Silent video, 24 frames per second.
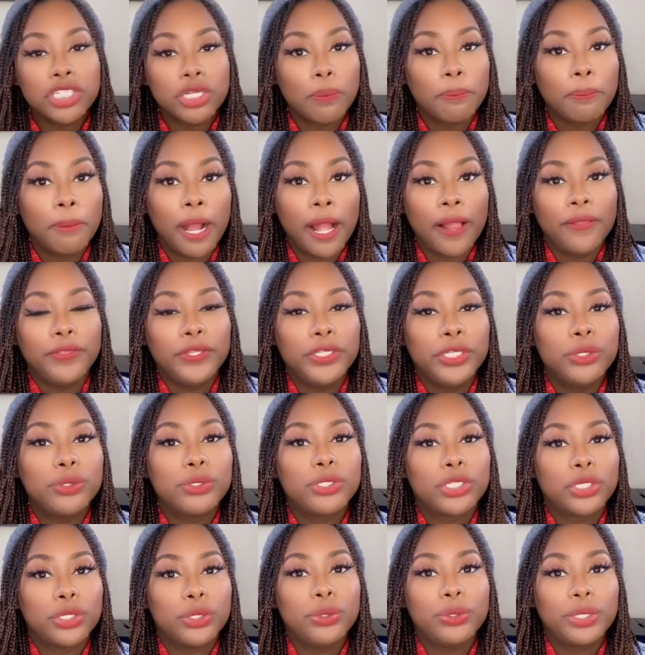month you
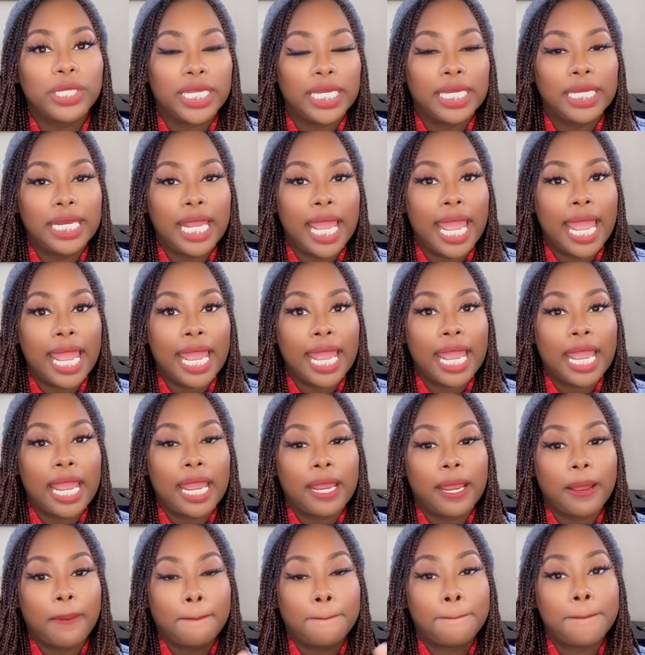do get
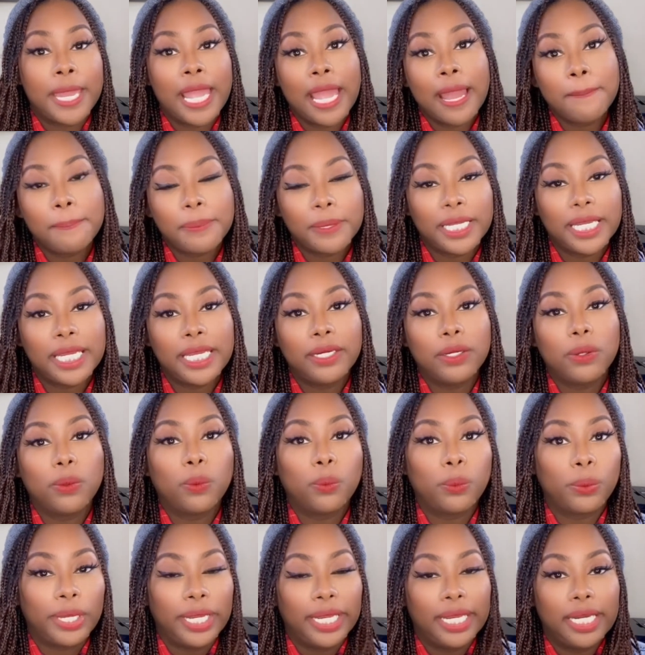a pamphlet
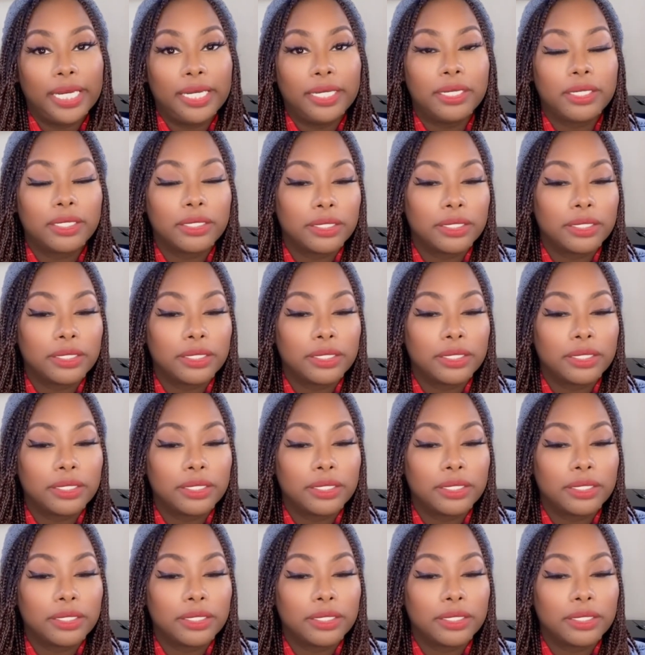with